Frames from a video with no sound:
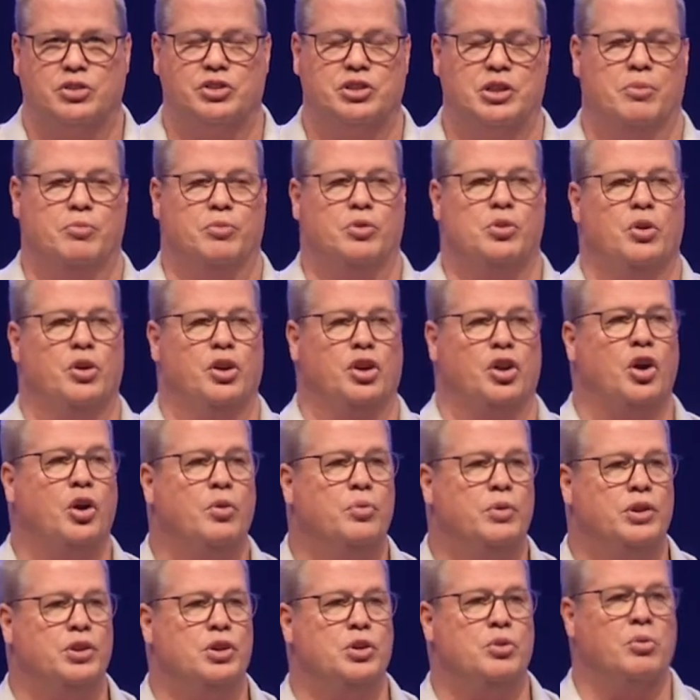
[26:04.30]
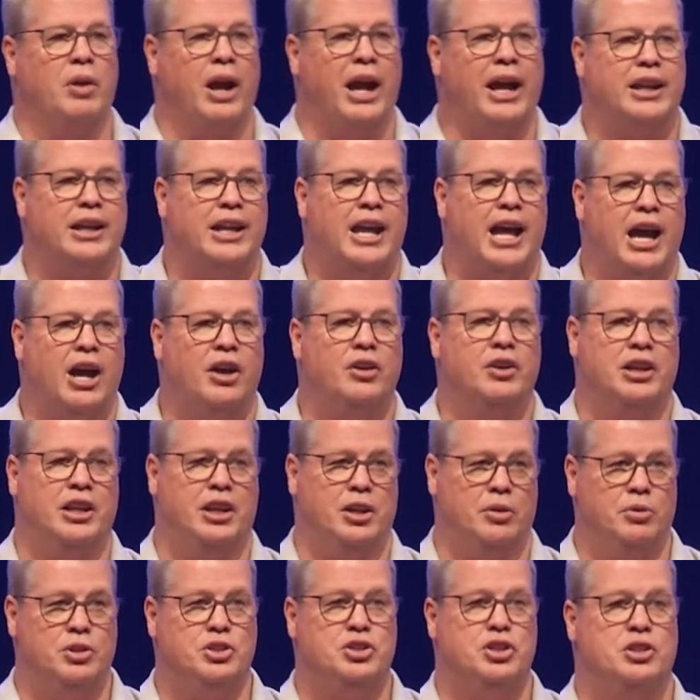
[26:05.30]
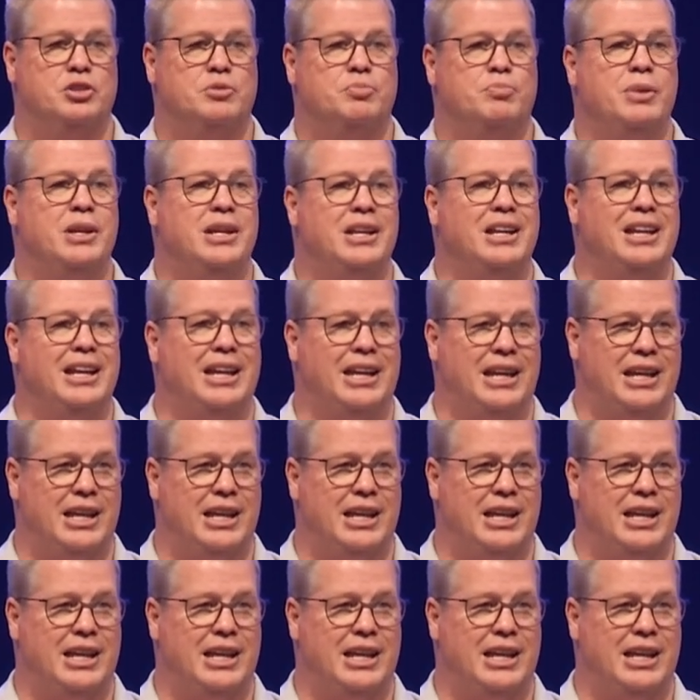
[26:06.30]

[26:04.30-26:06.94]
there something going on with you right now and it would just be